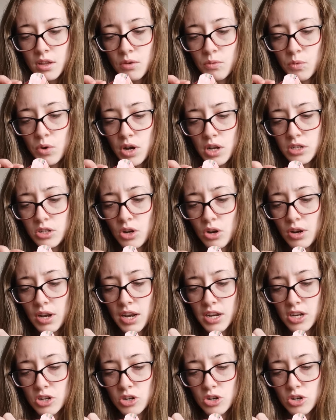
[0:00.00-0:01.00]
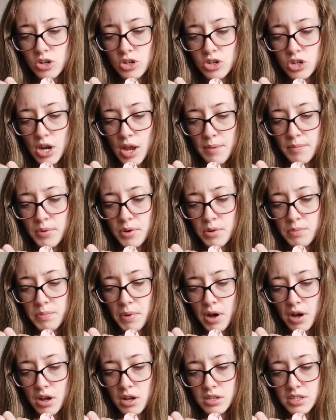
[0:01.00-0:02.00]
1. Don't let your shampoo
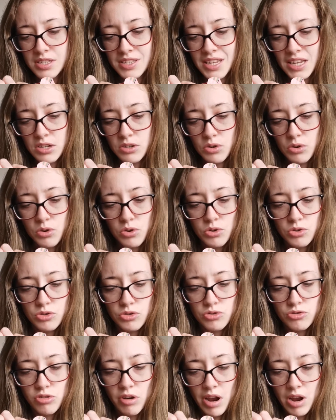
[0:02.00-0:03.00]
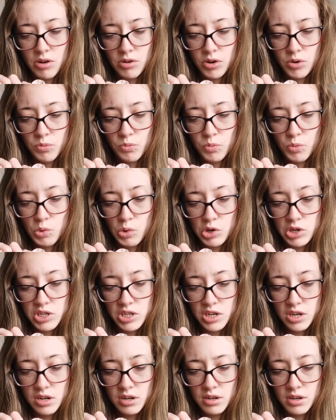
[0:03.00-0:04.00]
bar sit or drown in
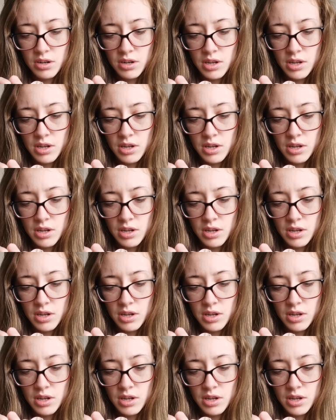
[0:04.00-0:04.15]
water.